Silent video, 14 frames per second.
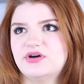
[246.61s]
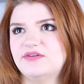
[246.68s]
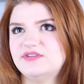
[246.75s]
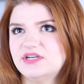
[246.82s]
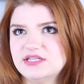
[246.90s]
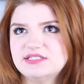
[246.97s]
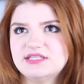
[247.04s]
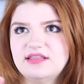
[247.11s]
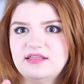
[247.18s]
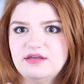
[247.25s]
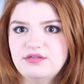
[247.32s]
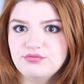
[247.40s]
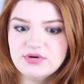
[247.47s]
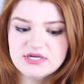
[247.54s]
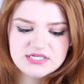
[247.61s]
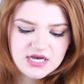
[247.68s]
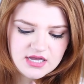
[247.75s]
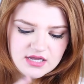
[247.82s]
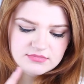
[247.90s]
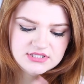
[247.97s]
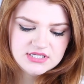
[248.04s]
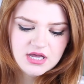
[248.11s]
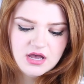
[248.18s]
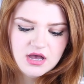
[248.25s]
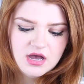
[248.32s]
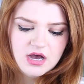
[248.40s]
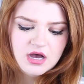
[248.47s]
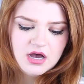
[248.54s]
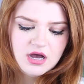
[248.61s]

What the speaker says: So I've done this, I think, 3 times,